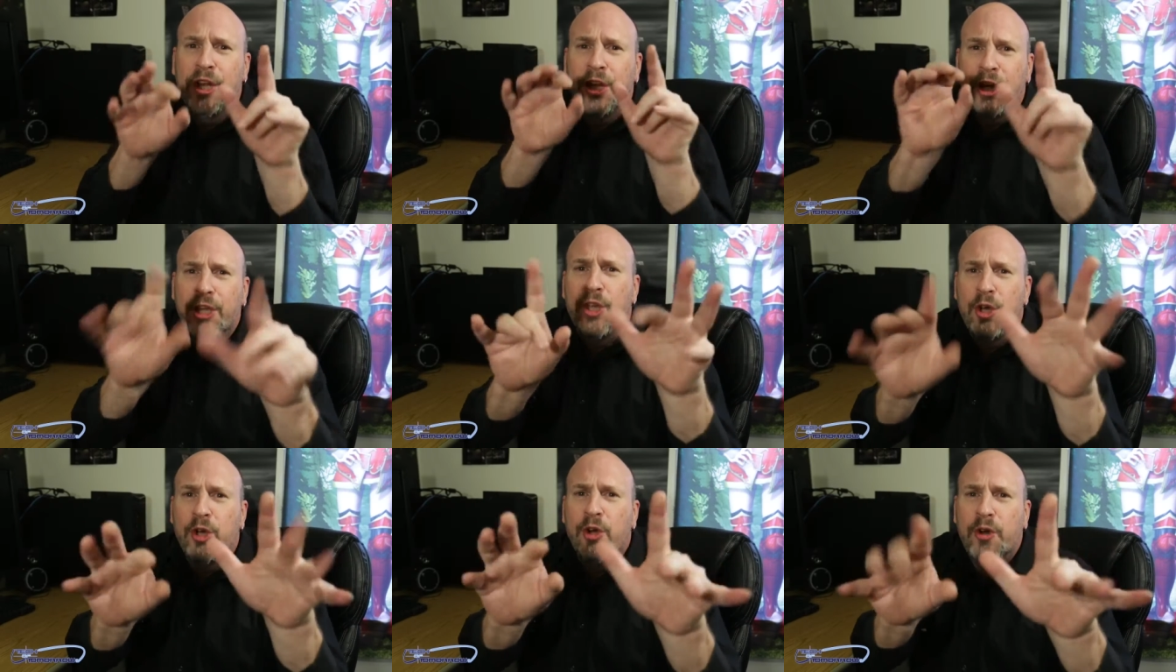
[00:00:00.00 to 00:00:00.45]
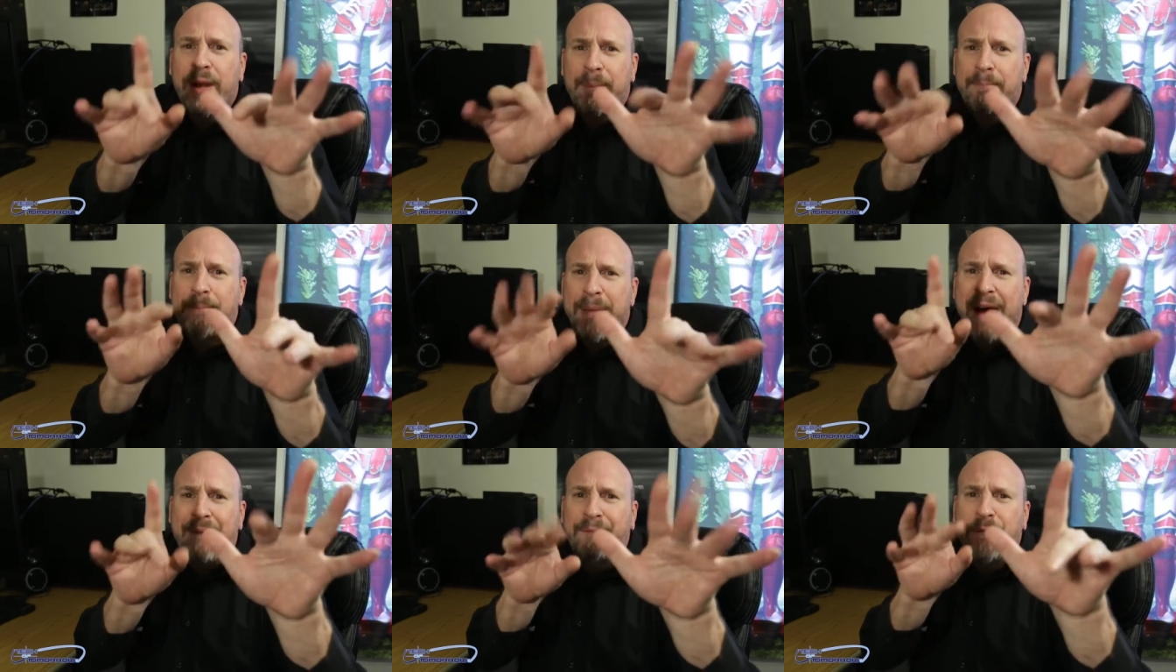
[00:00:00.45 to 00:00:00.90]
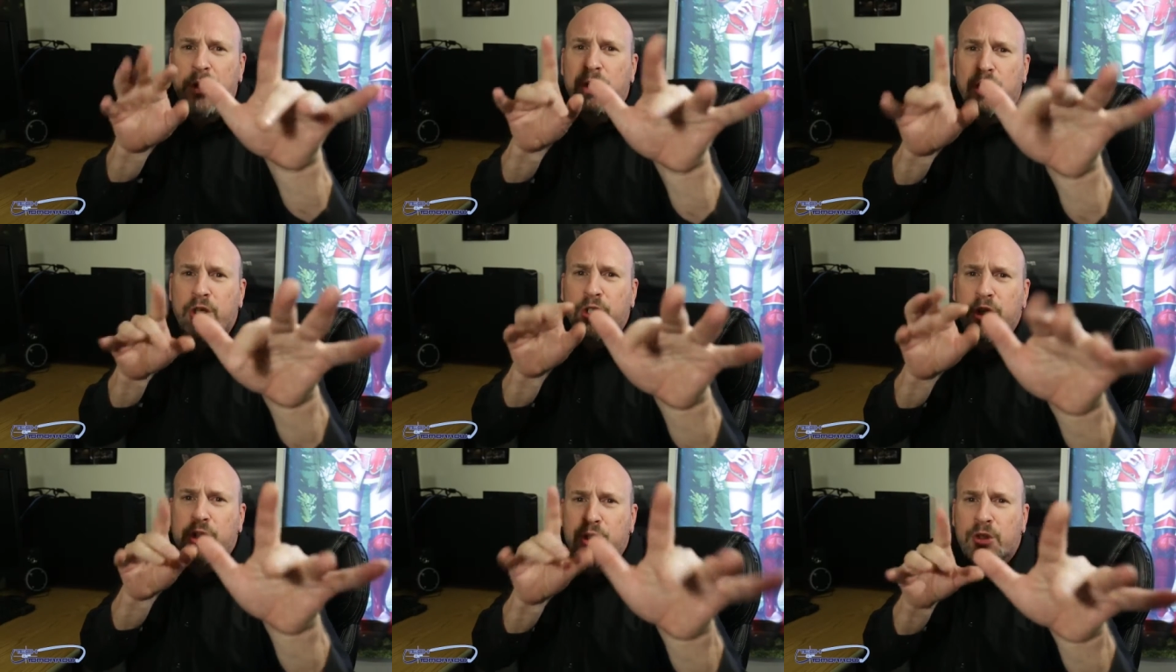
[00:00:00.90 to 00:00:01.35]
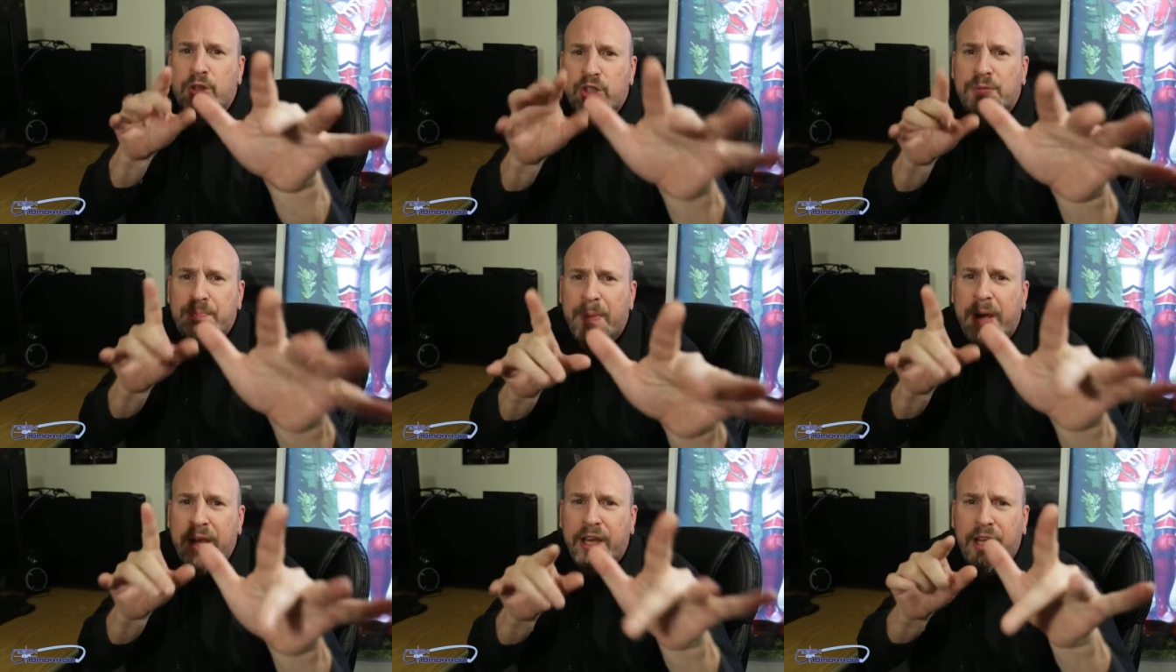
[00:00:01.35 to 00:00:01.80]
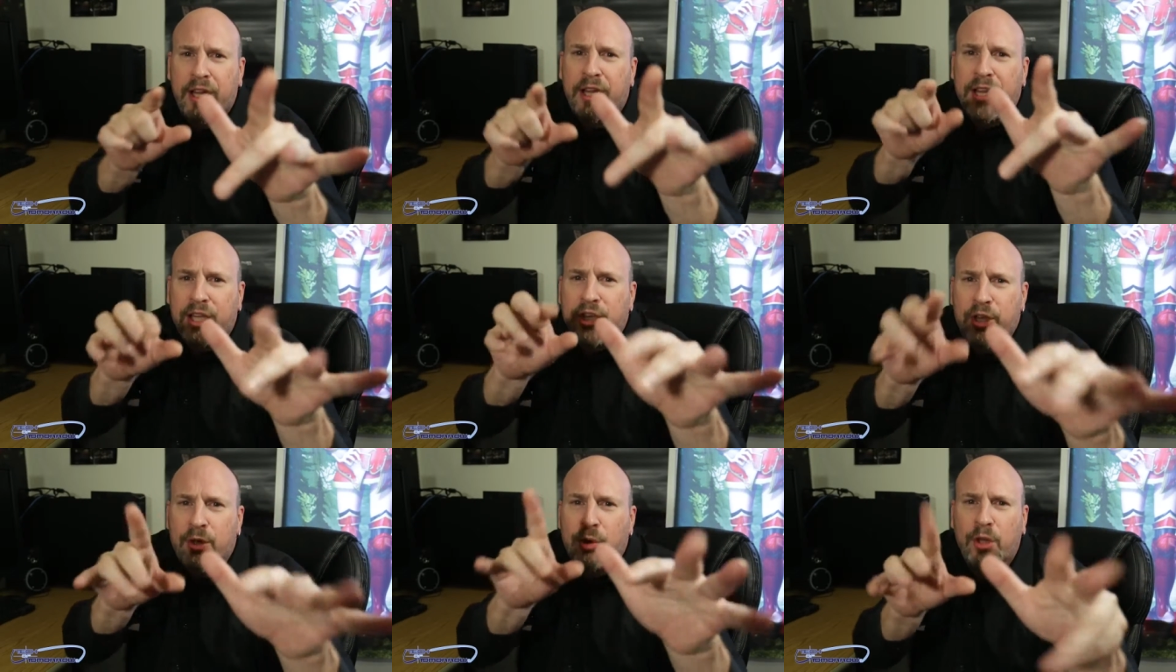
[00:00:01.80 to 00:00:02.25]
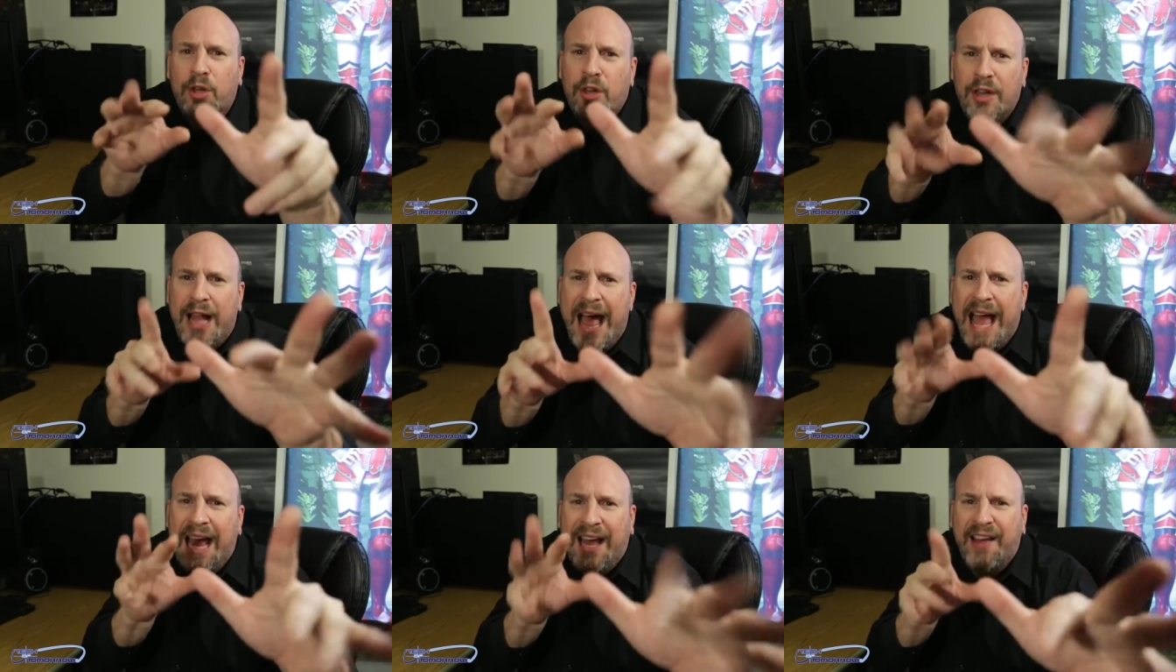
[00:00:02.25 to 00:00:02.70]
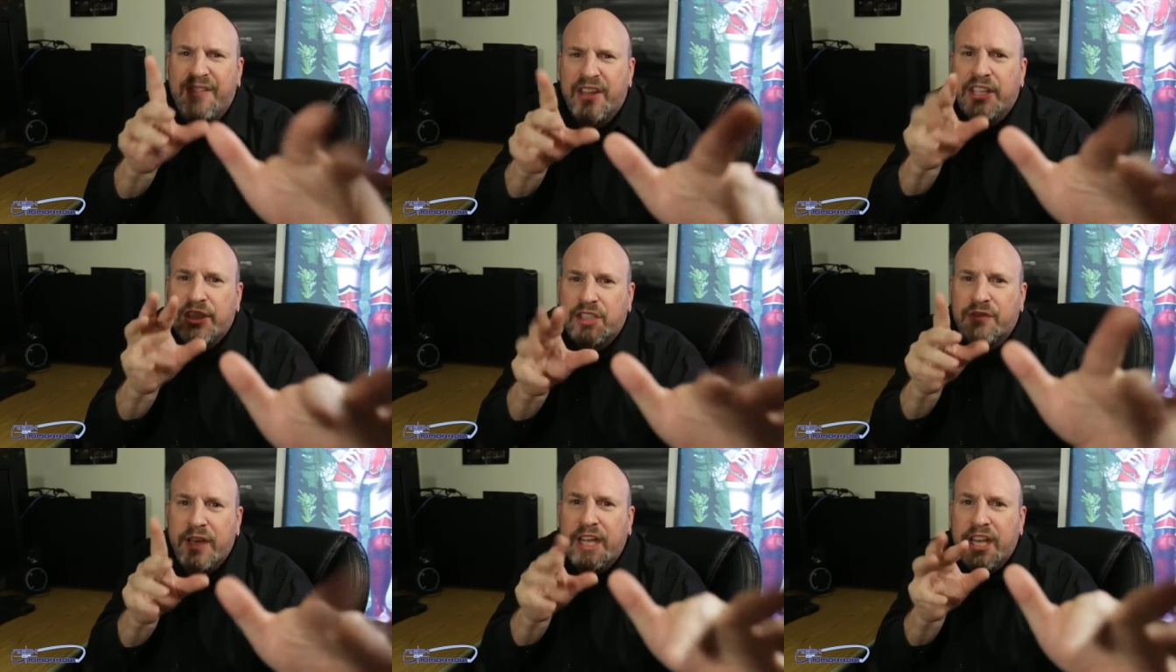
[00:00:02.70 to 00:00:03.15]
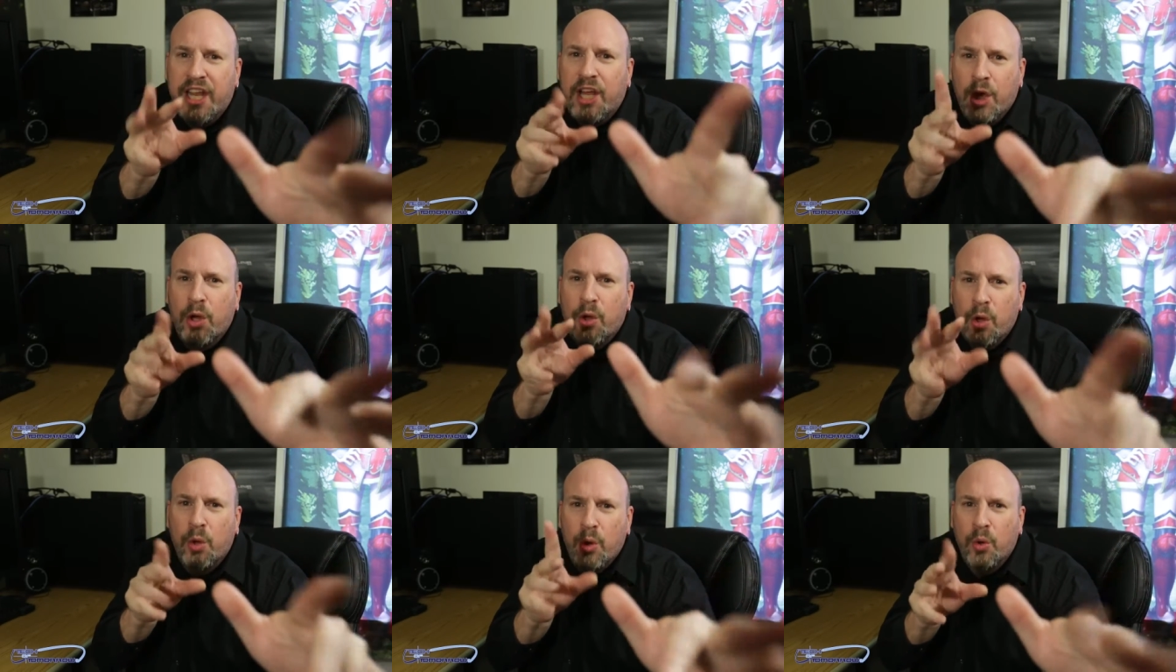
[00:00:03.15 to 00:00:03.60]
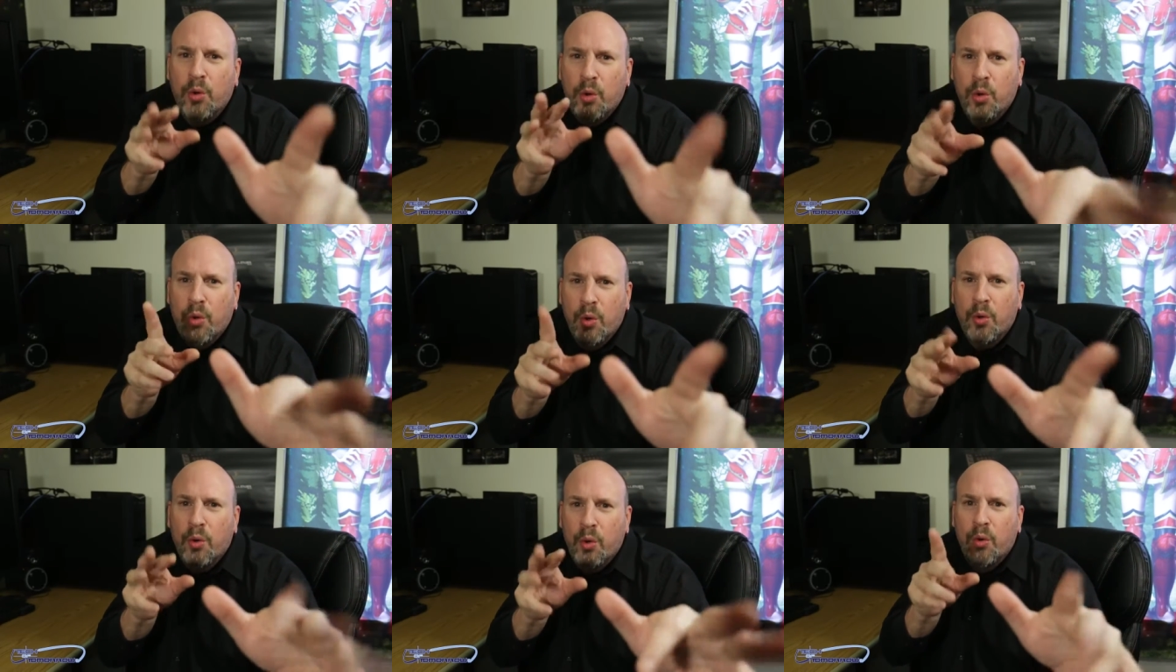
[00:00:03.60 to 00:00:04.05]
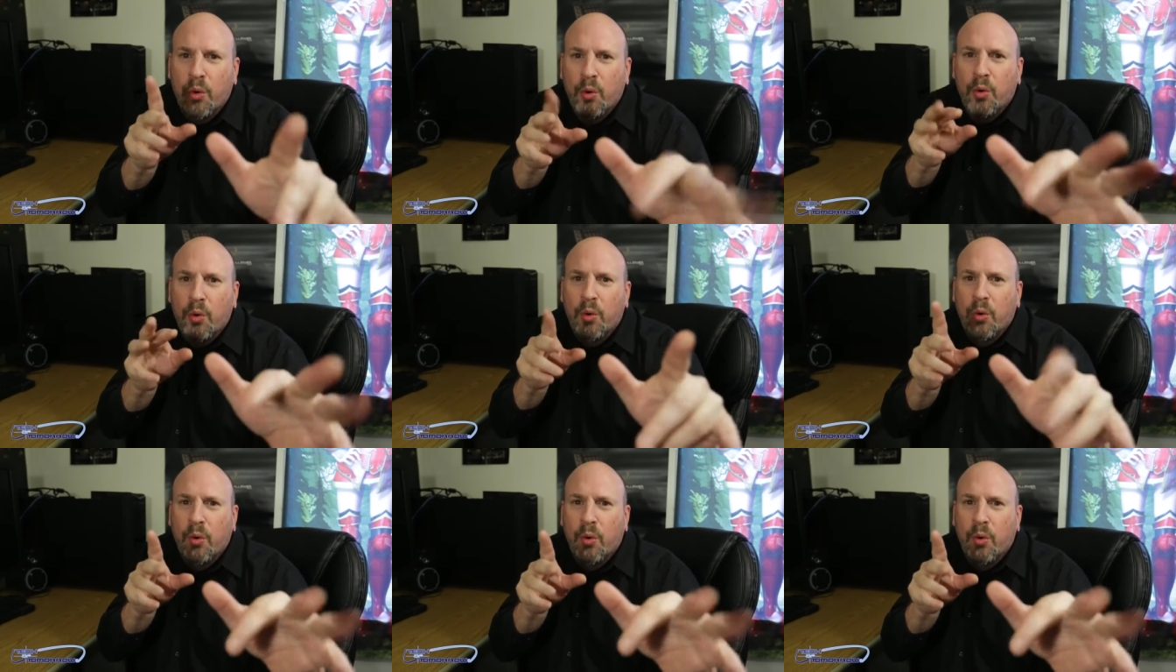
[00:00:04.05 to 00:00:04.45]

You're in my voodoo spell, and you'll like this video.